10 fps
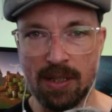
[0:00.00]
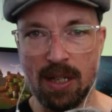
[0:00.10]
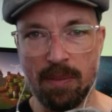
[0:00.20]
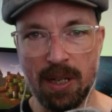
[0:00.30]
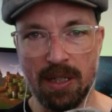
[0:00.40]

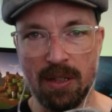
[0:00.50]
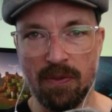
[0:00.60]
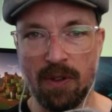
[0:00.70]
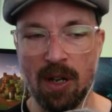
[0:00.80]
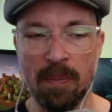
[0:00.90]
time I did a
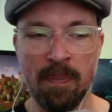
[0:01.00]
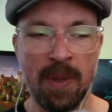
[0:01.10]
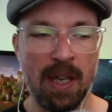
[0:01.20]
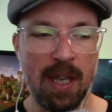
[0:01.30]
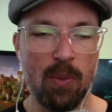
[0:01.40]
farm,
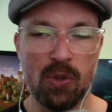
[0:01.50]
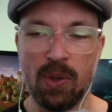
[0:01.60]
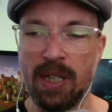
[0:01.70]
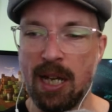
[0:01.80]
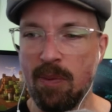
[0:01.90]
it was
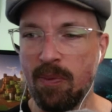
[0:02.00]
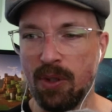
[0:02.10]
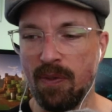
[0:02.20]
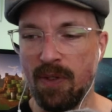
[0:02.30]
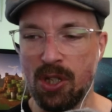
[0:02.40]
really helpful
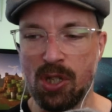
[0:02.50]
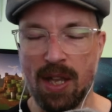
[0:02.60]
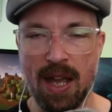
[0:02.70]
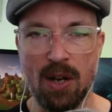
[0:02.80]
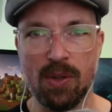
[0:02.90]
to finish the
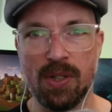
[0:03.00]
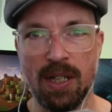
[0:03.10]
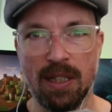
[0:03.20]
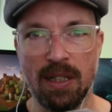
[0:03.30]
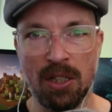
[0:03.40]
house
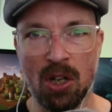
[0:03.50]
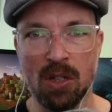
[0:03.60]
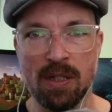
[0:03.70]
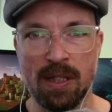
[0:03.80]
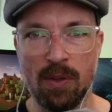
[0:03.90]
and then the
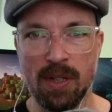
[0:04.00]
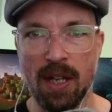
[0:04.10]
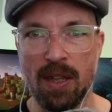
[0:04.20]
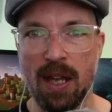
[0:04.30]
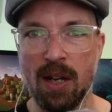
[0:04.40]
gardens
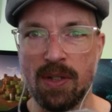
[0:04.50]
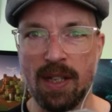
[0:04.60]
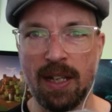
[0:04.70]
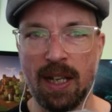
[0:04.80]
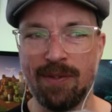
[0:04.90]
outside the house
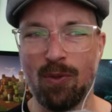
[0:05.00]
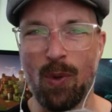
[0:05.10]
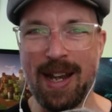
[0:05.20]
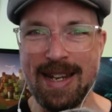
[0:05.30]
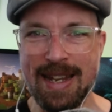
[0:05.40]
and then kind of
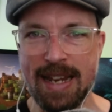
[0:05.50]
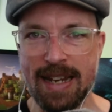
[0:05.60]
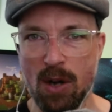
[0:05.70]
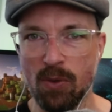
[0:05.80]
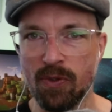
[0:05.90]
radiate
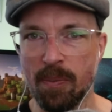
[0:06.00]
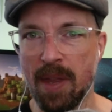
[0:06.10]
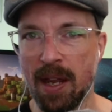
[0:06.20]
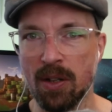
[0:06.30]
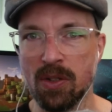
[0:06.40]
out from
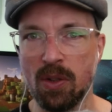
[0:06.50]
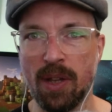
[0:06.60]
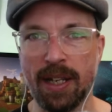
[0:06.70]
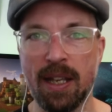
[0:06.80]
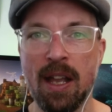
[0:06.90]
there. So
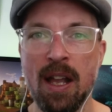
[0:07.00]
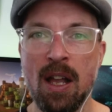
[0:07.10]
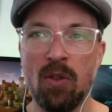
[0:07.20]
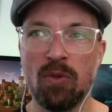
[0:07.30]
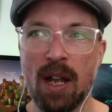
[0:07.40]
like,
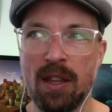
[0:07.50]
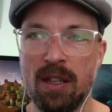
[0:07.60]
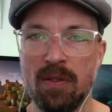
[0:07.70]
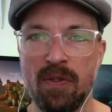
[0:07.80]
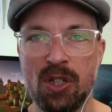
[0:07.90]
rather
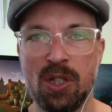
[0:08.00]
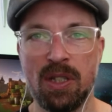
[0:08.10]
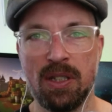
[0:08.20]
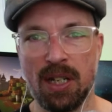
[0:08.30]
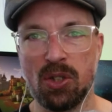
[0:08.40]
than finishing
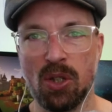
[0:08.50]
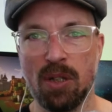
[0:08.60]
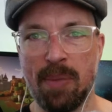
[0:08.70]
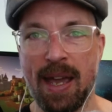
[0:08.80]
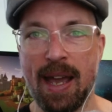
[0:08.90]
the texture on
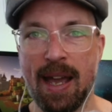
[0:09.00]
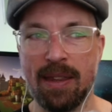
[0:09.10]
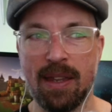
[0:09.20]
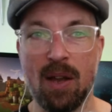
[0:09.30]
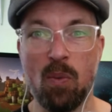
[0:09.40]
the
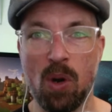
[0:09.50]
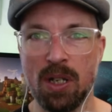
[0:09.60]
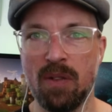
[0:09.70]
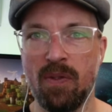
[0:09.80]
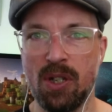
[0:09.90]
path, I
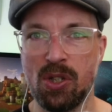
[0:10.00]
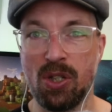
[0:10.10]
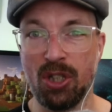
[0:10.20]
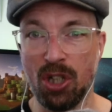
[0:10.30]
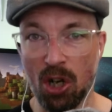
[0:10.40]
wanted to finish
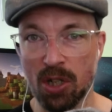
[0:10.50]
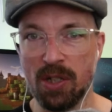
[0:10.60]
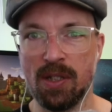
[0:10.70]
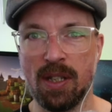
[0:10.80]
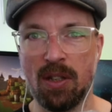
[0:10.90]
the
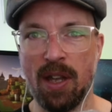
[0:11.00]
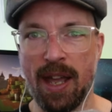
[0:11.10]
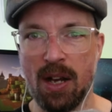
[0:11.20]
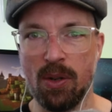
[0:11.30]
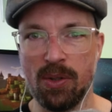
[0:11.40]
gardens on the
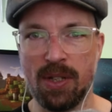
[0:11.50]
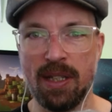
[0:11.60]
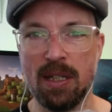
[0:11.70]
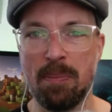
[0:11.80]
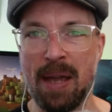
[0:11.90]
house
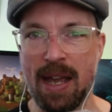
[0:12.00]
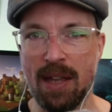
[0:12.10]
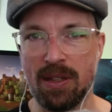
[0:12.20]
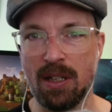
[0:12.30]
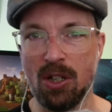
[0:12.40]
and then the
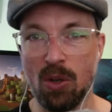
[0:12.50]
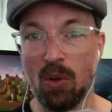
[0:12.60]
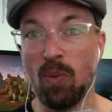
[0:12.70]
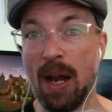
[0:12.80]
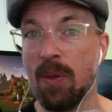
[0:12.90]
path can go
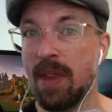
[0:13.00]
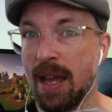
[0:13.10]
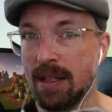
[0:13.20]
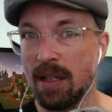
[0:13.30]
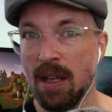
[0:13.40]
around
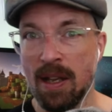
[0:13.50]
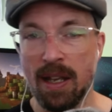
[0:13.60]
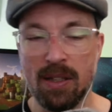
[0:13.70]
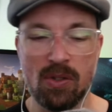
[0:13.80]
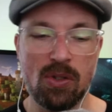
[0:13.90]
that.
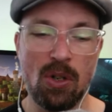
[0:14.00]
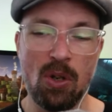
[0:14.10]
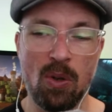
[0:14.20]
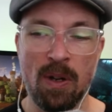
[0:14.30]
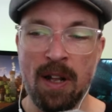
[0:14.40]
And
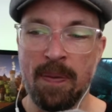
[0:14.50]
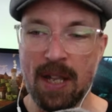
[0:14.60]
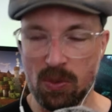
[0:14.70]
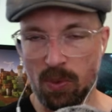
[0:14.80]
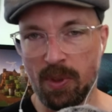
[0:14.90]
so
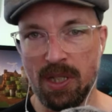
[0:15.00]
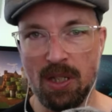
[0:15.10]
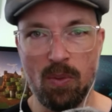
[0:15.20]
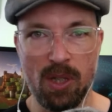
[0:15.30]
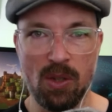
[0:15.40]
that's what we
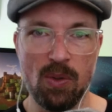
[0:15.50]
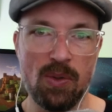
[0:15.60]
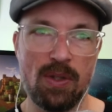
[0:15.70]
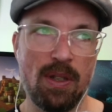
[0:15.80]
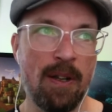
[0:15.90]
did. We
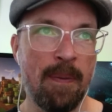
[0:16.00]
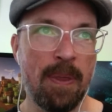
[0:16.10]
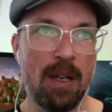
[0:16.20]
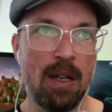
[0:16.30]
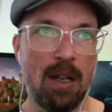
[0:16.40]
used
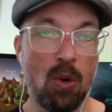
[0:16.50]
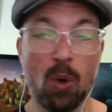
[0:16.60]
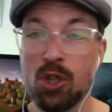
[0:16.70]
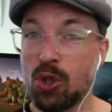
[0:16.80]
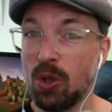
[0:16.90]

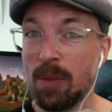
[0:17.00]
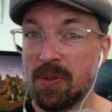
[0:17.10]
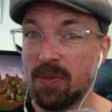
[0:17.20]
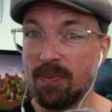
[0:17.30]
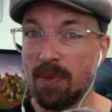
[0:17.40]
orange
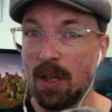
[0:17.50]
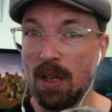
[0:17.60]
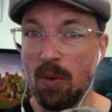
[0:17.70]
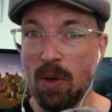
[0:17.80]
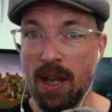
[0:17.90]
tulips
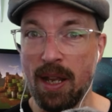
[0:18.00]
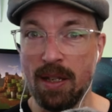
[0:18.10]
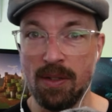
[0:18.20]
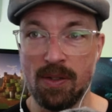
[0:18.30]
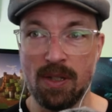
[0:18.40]

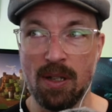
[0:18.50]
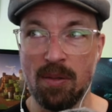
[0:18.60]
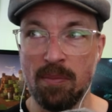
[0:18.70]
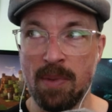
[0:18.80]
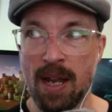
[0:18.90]
and
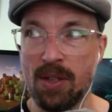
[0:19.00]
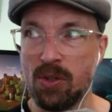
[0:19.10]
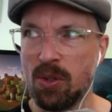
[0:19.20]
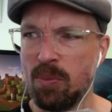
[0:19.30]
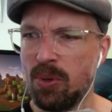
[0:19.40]
some
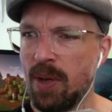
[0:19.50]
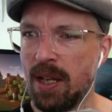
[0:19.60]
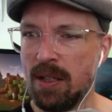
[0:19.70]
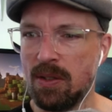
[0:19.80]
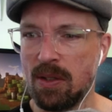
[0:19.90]
azure blue
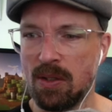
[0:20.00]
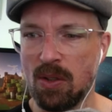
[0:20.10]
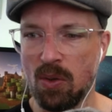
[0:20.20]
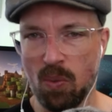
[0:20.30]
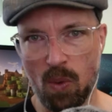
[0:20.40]
A's,
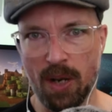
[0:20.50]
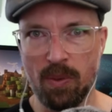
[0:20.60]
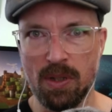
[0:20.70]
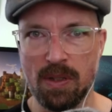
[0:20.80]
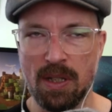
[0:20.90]
so they're white
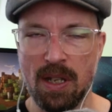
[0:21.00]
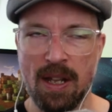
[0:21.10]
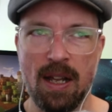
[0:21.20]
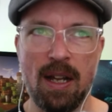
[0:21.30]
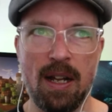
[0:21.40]
ones.
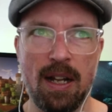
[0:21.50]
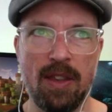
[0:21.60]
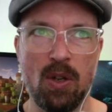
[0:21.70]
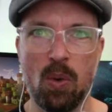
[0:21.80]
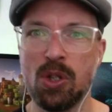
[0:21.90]

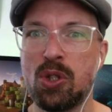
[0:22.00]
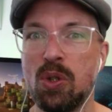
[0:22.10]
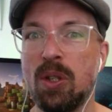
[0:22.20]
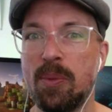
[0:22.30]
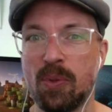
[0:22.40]
And the orange
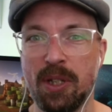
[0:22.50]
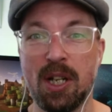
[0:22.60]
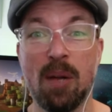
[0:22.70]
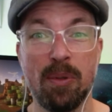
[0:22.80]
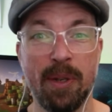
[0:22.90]
tulips really
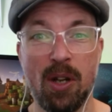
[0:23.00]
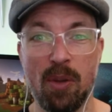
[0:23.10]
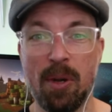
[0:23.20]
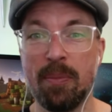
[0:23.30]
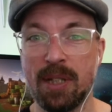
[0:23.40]
complement all
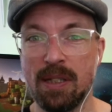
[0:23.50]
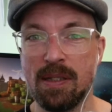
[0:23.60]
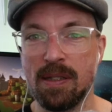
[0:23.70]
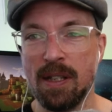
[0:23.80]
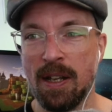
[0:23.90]
the
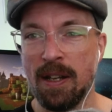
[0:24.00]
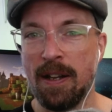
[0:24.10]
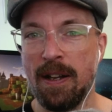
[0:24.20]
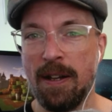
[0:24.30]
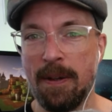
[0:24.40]
pumpkins.
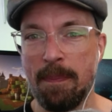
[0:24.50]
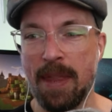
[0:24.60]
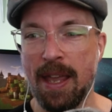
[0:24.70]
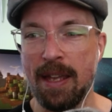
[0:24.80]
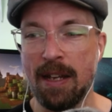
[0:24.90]

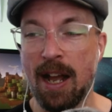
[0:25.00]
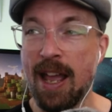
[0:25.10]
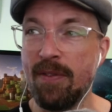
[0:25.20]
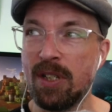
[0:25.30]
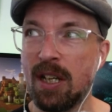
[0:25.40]
And I
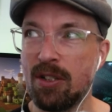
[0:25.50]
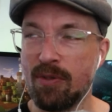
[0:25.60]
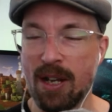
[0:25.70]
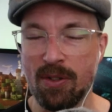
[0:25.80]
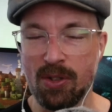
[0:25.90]
haven't gotten
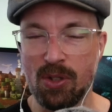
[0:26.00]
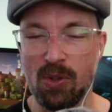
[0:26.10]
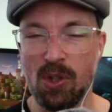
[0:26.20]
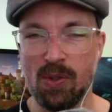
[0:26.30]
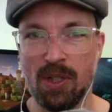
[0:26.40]
around to
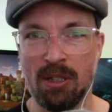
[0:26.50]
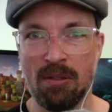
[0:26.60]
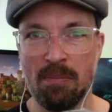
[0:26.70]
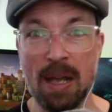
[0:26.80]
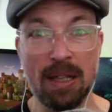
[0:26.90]

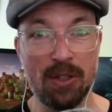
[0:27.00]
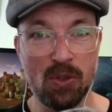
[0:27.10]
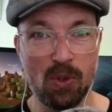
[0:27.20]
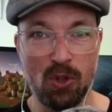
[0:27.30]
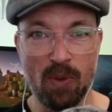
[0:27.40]
using melons,
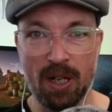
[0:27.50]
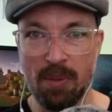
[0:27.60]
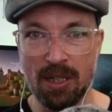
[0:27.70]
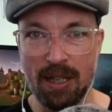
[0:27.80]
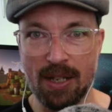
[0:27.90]
which you
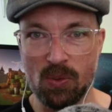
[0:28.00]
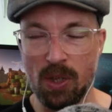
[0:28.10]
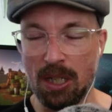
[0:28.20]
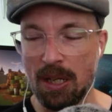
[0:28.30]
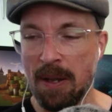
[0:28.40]
recommended last week,